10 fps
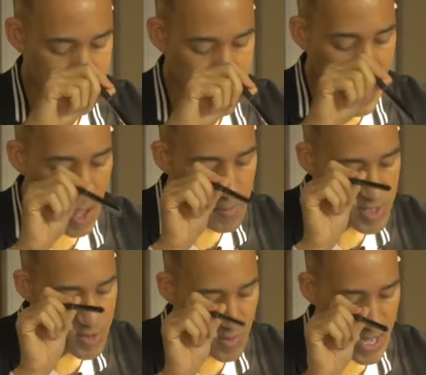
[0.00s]
How
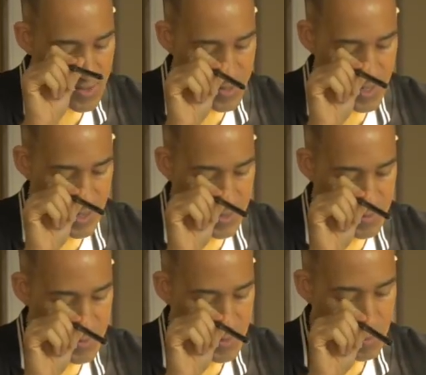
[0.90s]
much rather then,
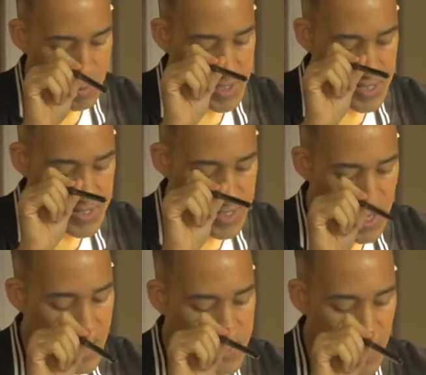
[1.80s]
when he
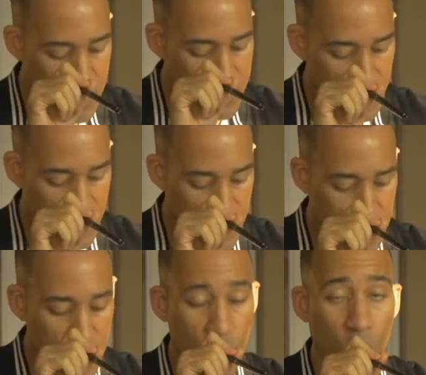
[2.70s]
says unto
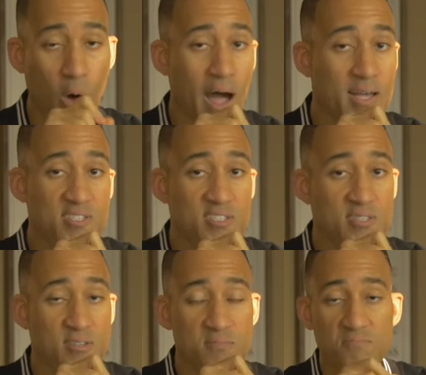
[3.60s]
you, wash
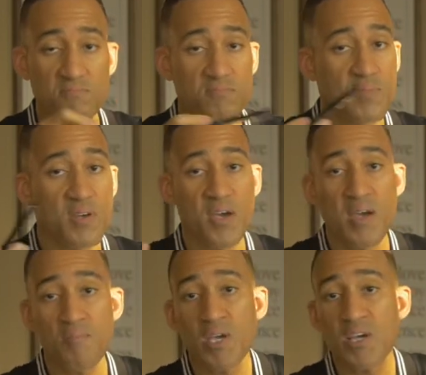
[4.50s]

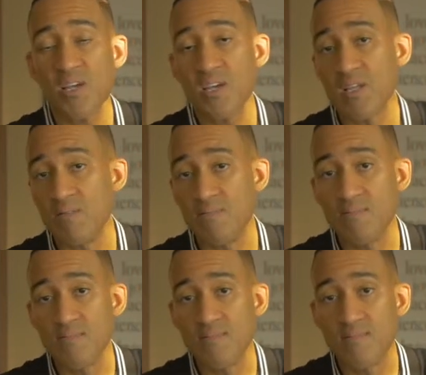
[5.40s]
and be clean?"
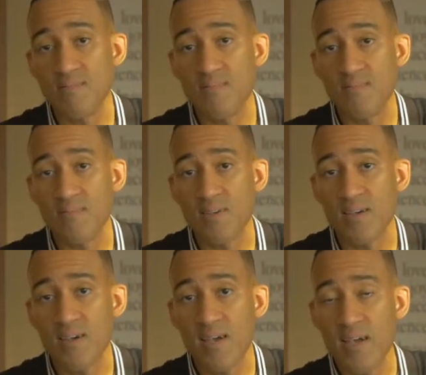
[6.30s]

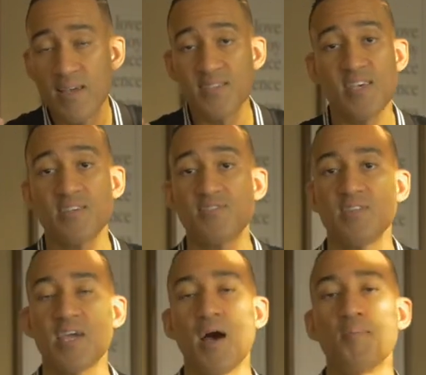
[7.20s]
He says to
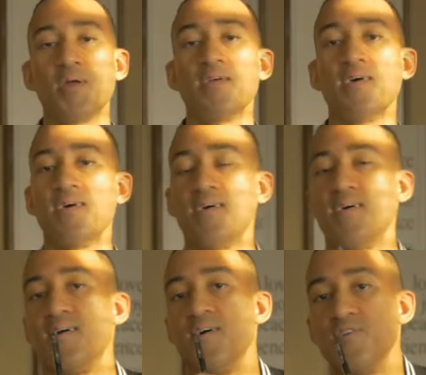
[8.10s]
Naaman,
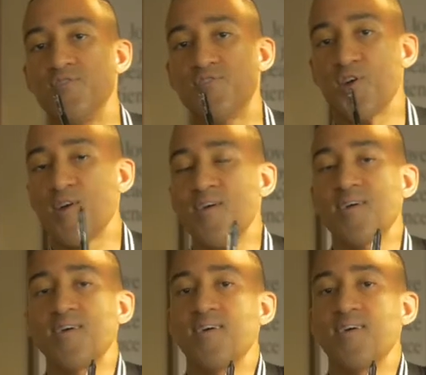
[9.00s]
"Sir,